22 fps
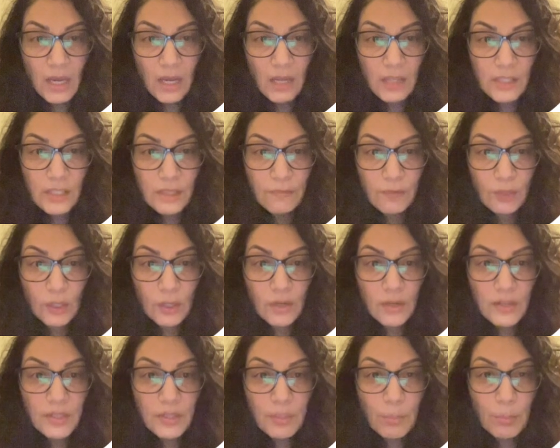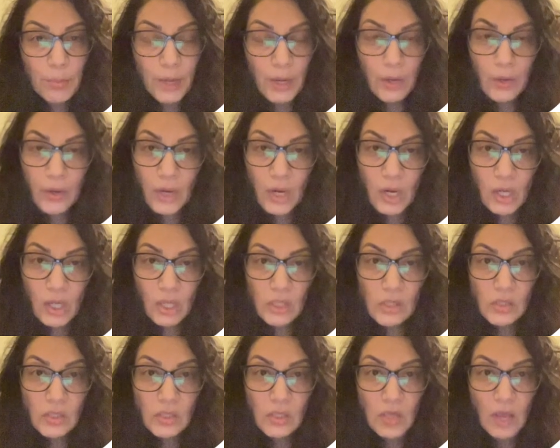As far as
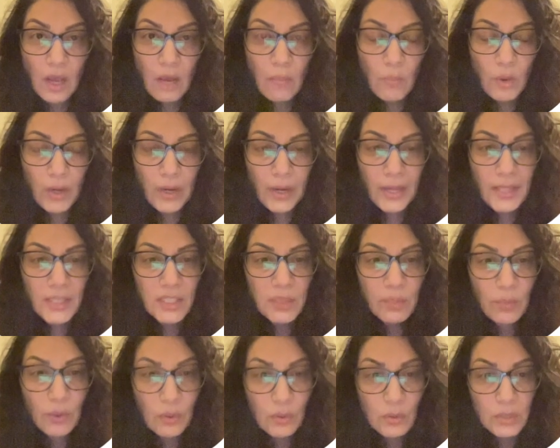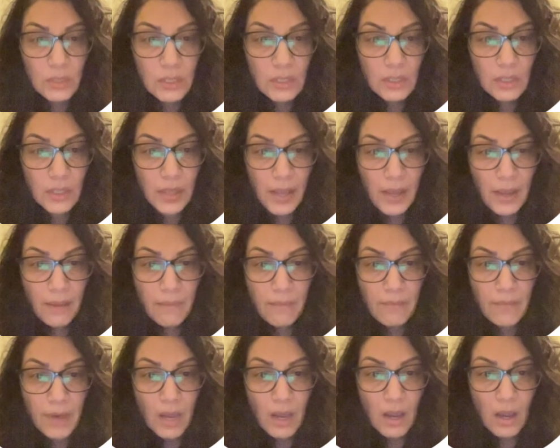barriers, when I spoke to
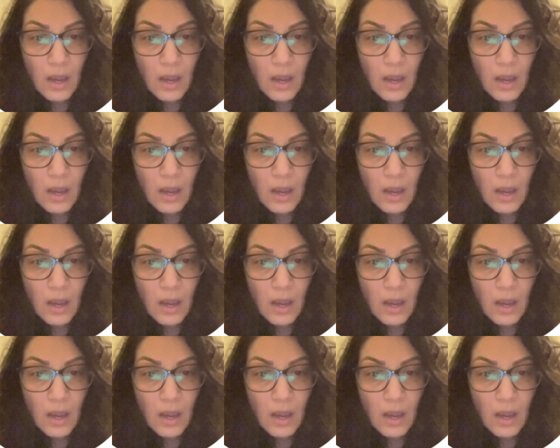them,